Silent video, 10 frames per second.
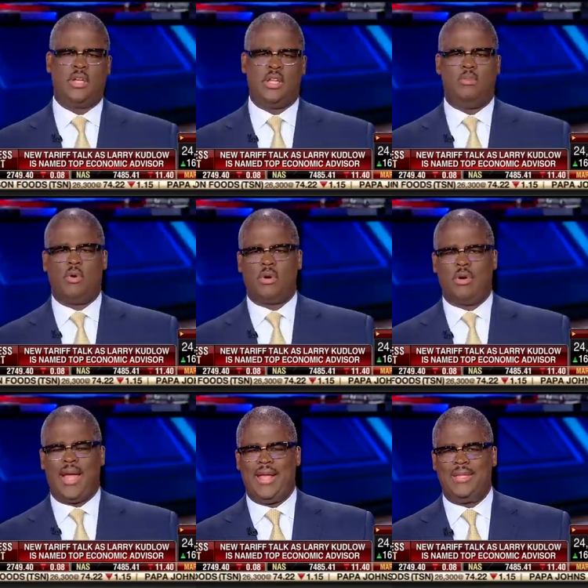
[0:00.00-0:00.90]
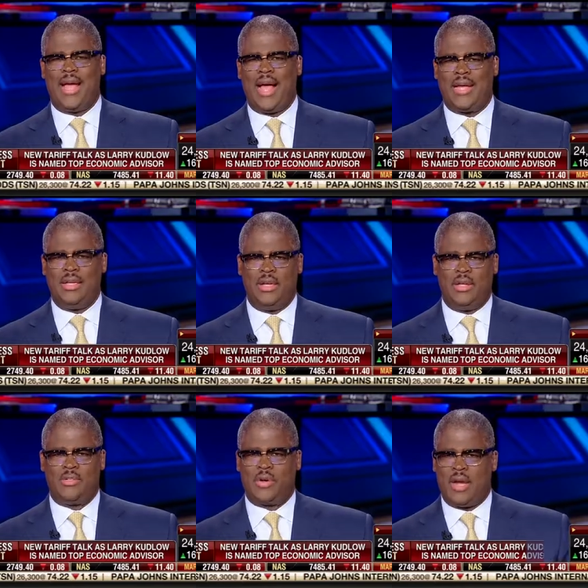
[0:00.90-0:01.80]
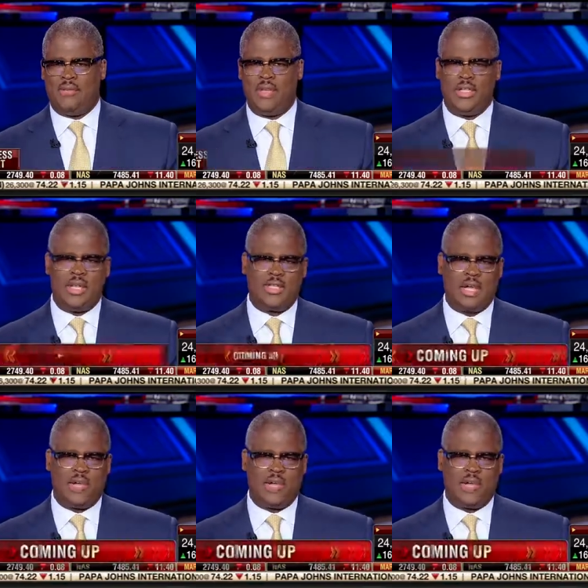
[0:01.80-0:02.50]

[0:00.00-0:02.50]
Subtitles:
on the border and DACA deals. We're going to have details.